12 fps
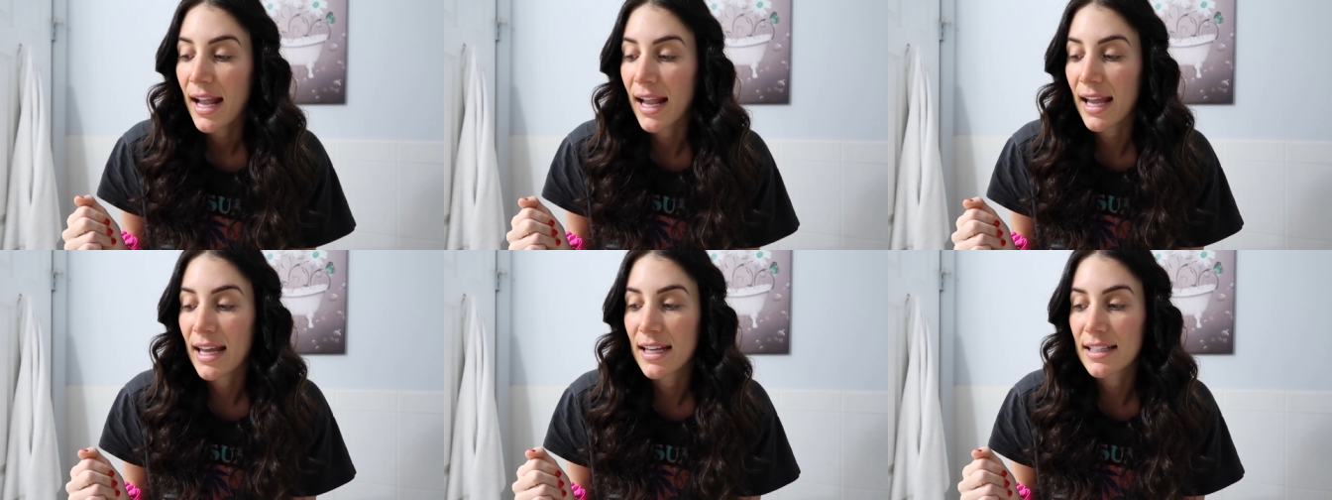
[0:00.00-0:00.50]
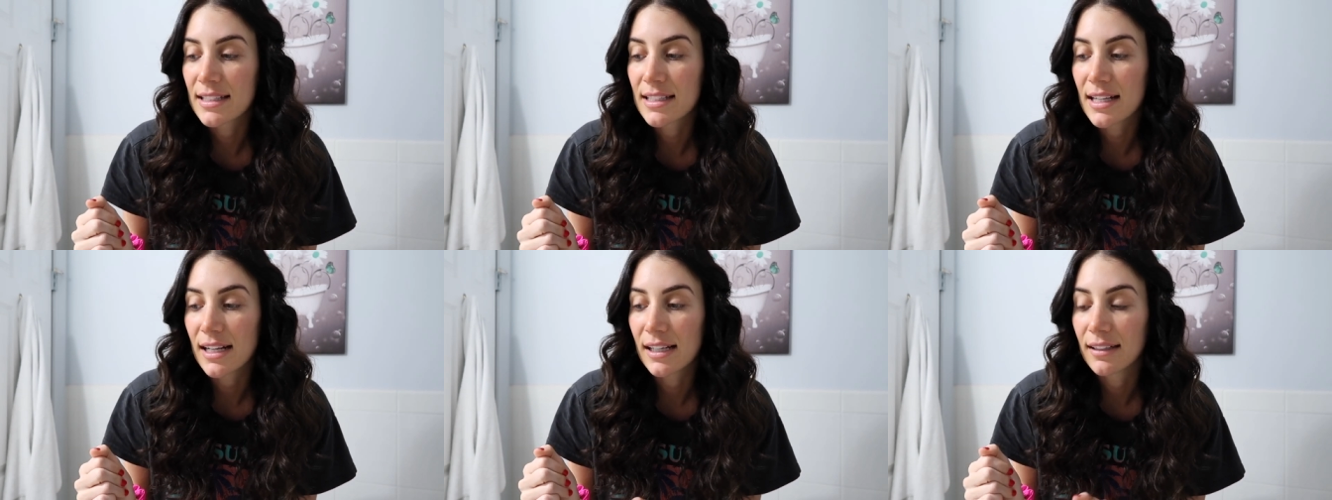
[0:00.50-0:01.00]

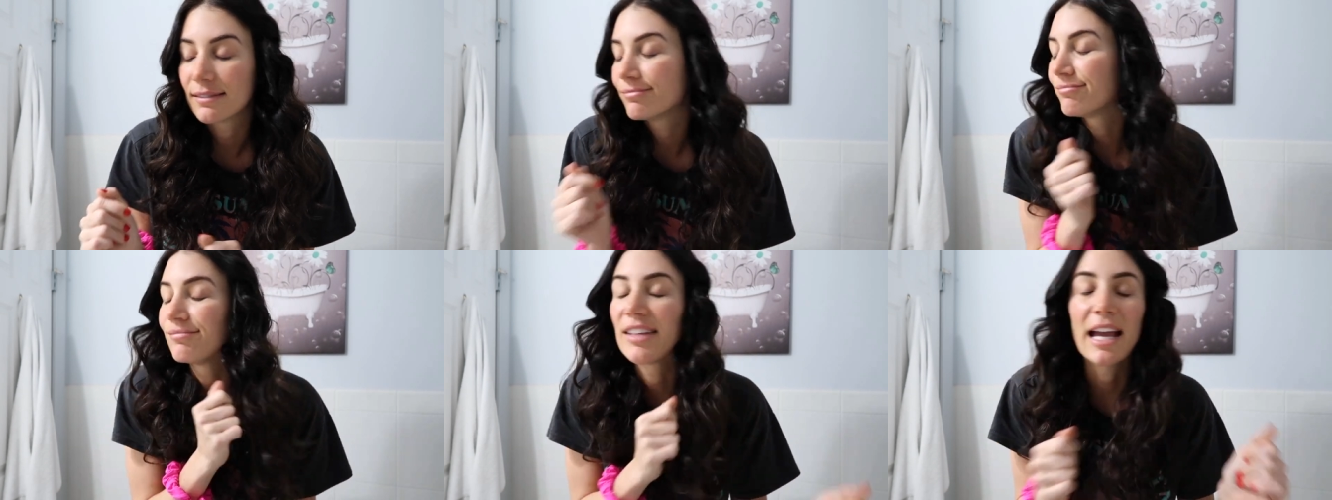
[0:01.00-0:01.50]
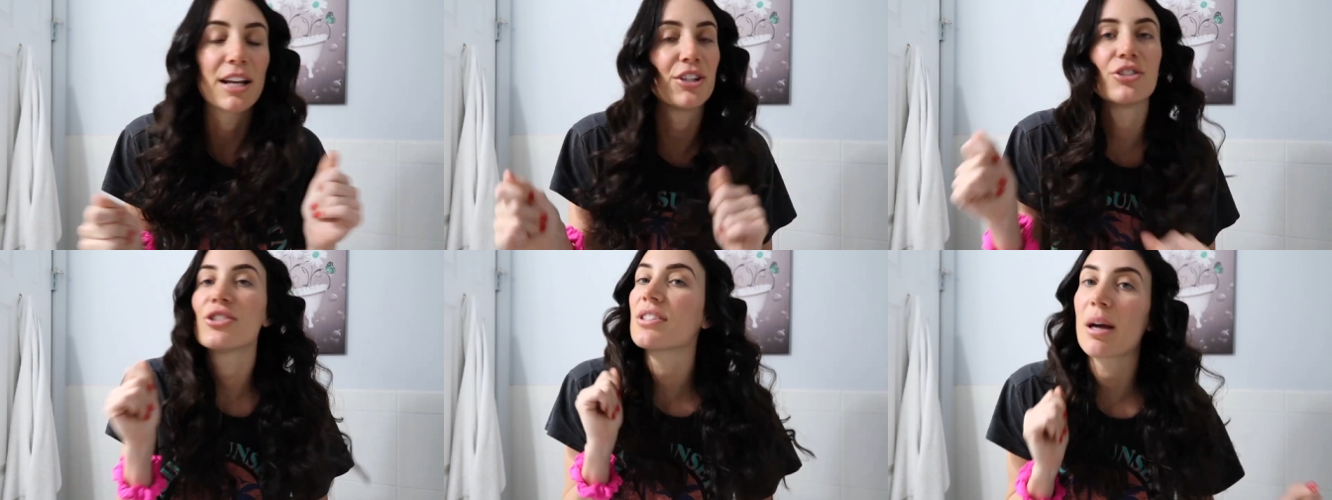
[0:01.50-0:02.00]
And yeah,
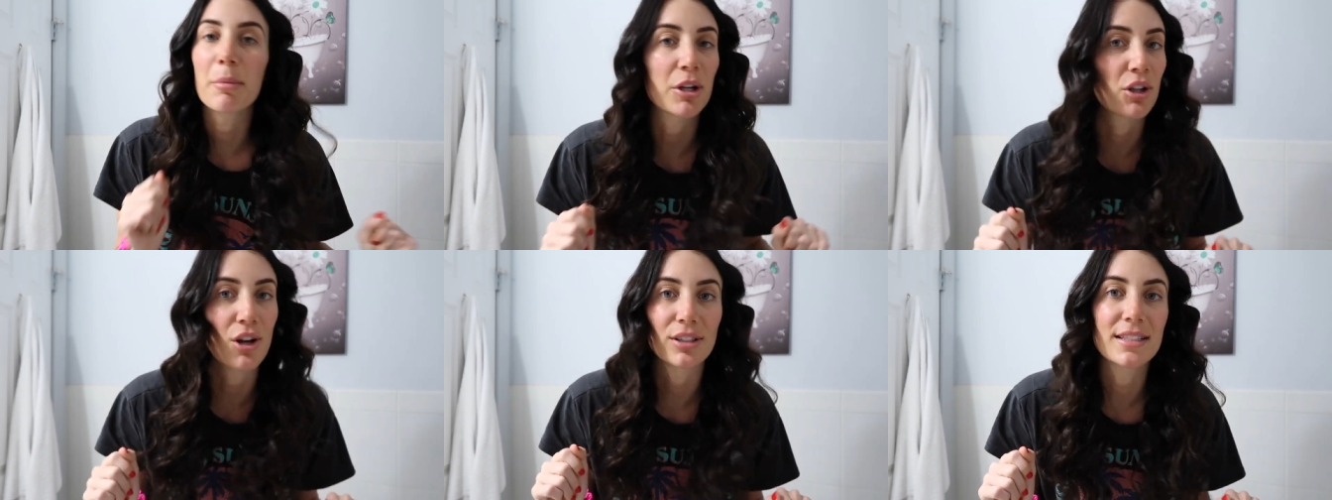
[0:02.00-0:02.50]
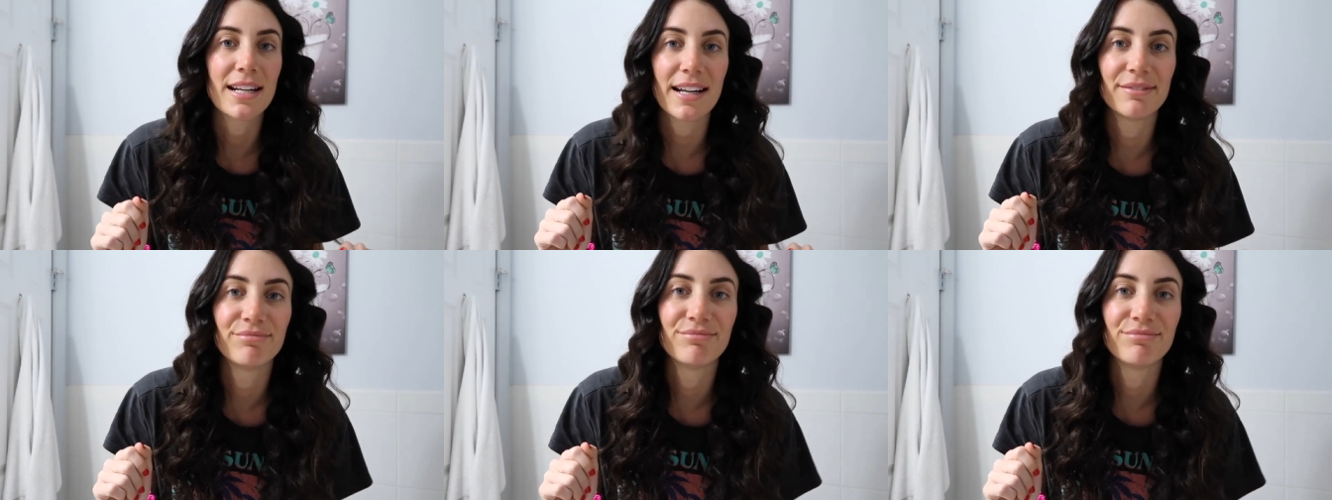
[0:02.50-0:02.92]
you're just coming along today.